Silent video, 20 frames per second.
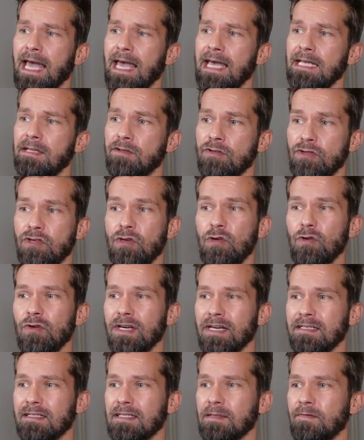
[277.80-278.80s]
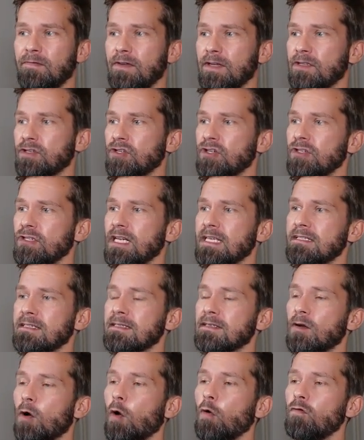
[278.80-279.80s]
a new custom fixture that is
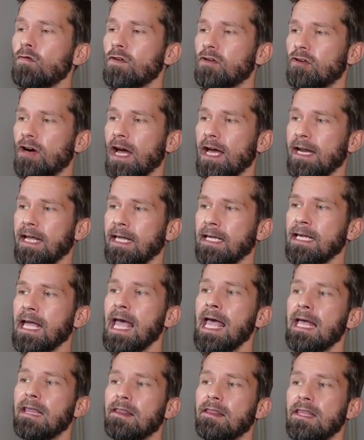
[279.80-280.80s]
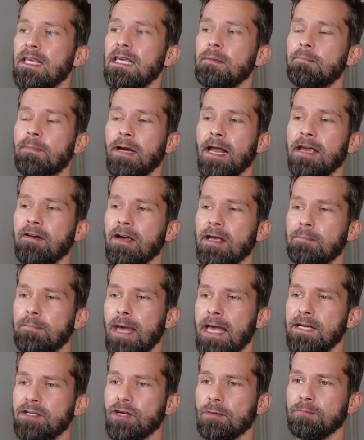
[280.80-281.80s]
overriding the Playwright
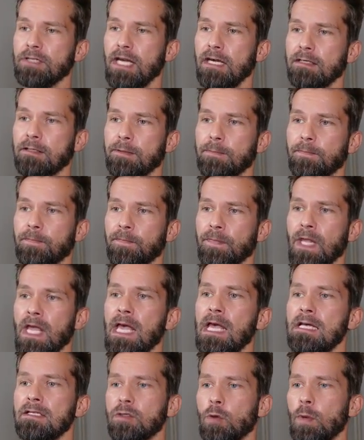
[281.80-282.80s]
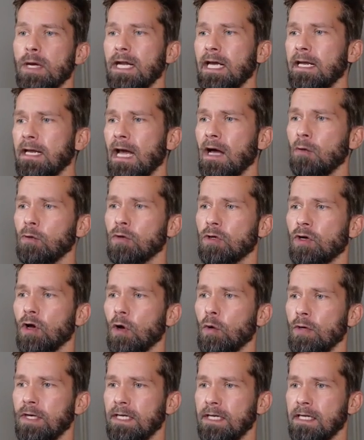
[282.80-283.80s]
page object. So when I now
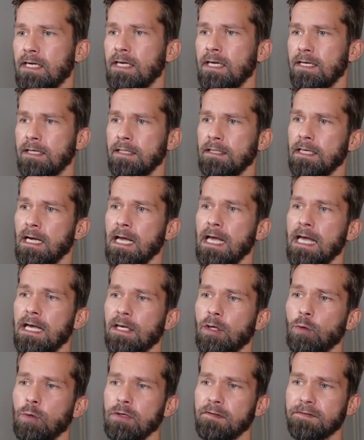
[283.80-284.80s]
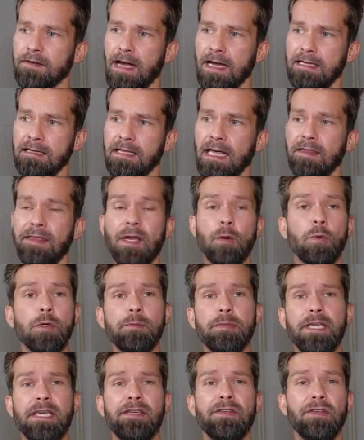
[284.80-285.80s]
go in here, you will find that there will
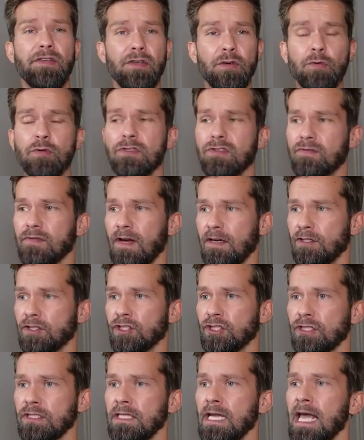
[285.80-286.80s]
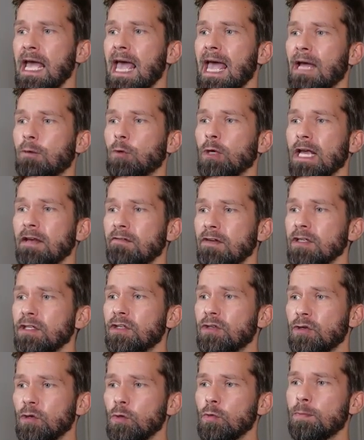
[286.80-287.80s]
be a use function, and whatever
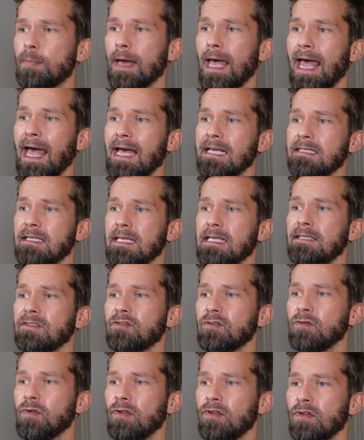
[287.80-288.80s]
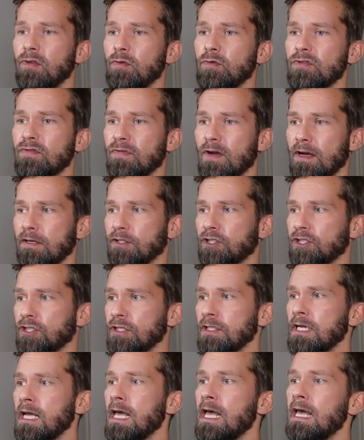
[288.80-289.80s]
you pass into the use
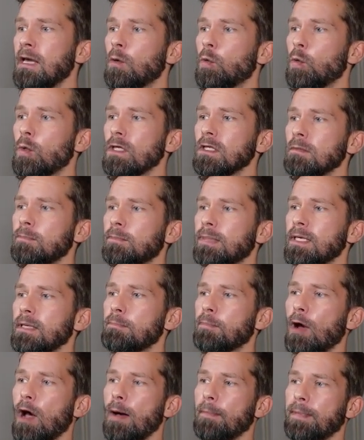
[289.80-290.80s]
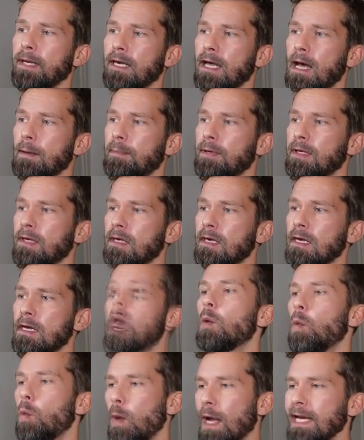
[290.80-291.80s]
function will be popping up here
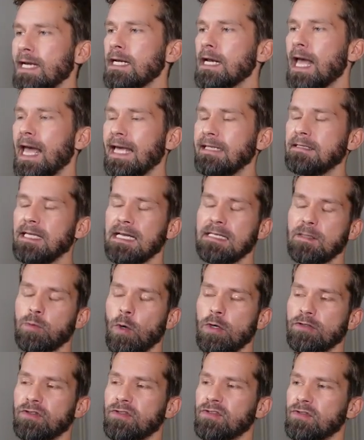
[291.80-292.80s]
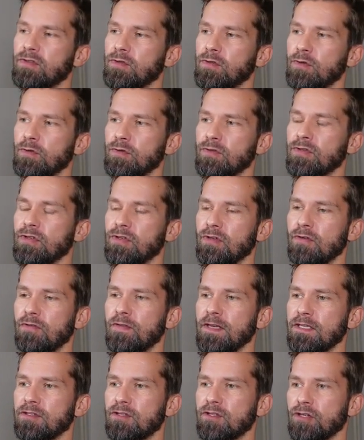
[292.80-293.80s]
when a test wants to use your
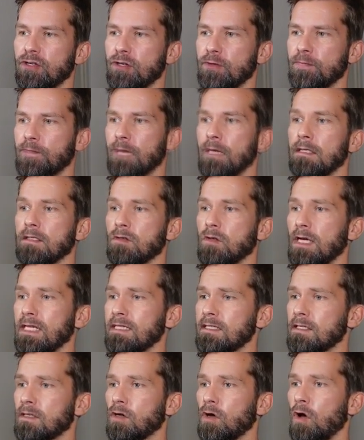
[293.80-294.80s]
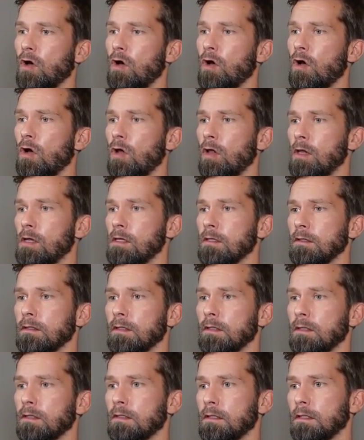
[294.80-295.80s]
fixture. So let's call
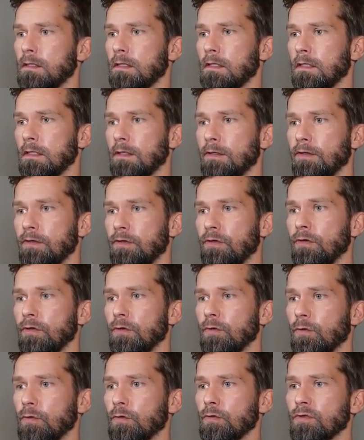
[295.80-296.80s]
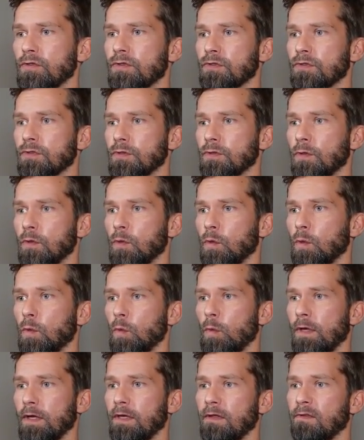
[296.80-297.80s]
use
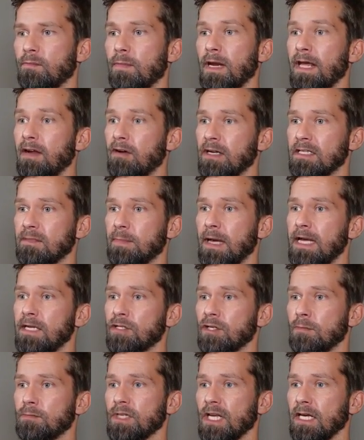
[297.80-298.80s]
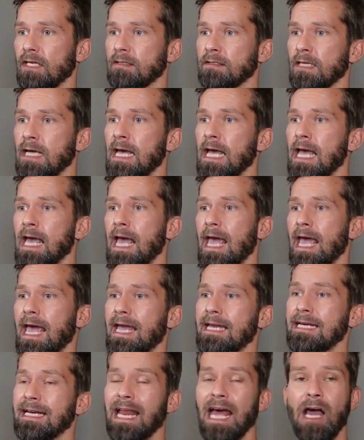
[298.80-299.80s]
with Playwright's page object,
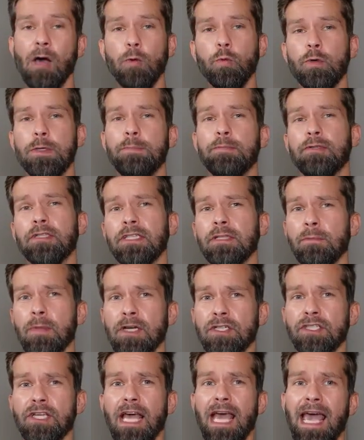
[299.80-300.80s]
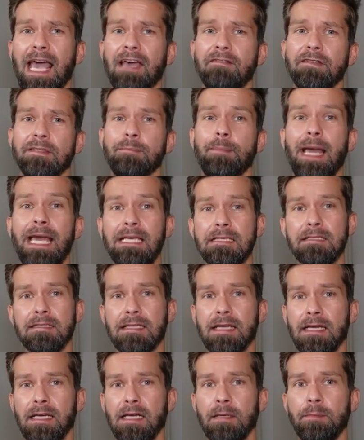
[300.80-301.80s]
And now we pretty much have a base
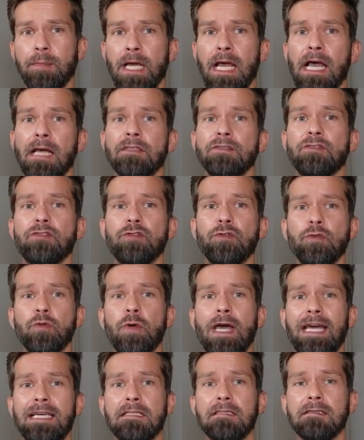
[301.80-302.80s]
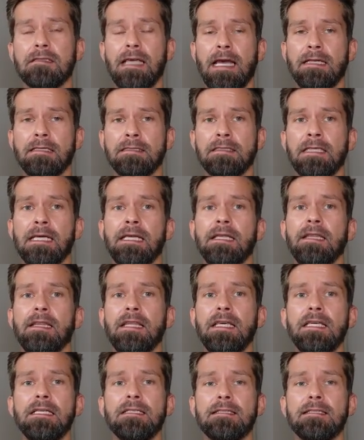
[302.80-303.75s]
setup to extend the